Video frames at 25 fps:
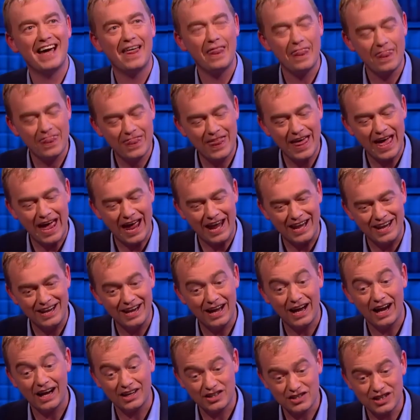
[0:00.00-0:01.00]
uh,
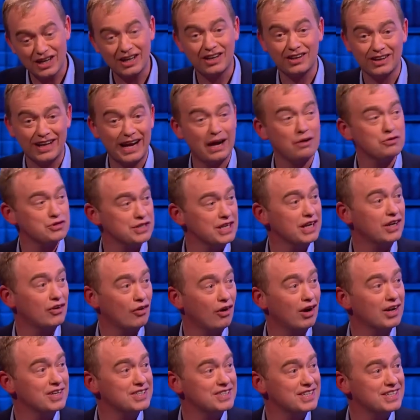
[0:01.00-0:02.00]
then I tackle housing
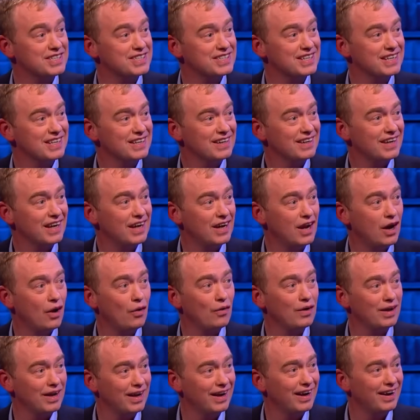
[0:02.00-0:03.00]
crisis. You
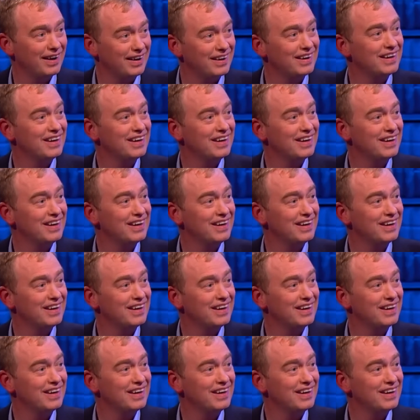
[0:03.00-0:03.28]
know, like, uh,